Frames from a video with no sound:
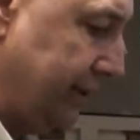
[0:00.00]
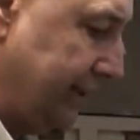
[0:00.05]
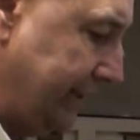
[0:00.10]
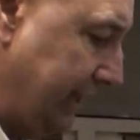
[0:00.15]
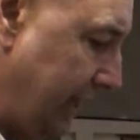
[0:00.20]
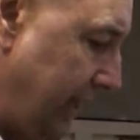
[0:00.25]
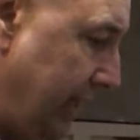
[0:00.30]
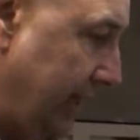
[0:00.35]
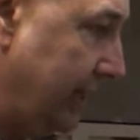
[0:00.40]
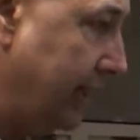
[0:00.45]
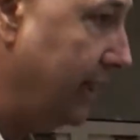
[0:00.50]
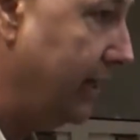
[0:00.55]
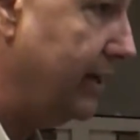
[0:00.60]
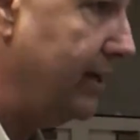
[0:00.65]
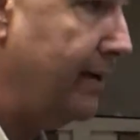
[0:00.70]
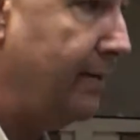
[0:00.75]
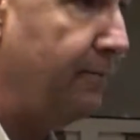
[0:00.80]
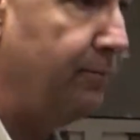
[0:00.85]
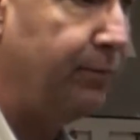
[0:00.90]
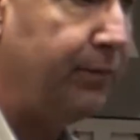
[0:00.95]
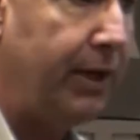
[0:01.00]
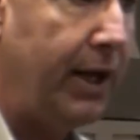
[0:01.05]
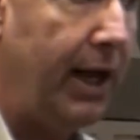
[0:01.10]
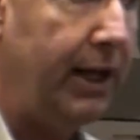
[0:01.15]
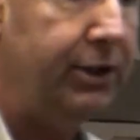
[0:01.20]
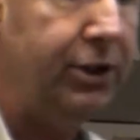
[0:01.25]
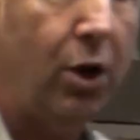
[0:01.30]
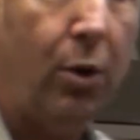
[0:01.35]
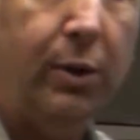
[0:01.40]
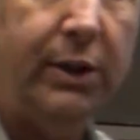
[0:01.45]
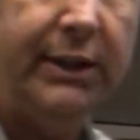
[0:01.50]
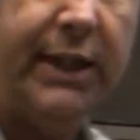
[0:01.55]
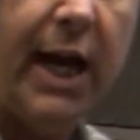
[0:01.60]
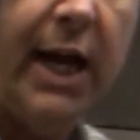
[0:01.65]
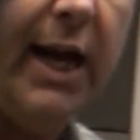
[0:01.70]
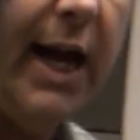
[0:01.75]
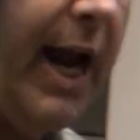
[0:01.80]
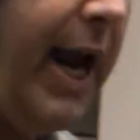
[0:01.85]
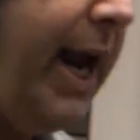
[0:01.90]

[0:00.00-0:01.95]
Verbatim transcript: sink. That's always kind of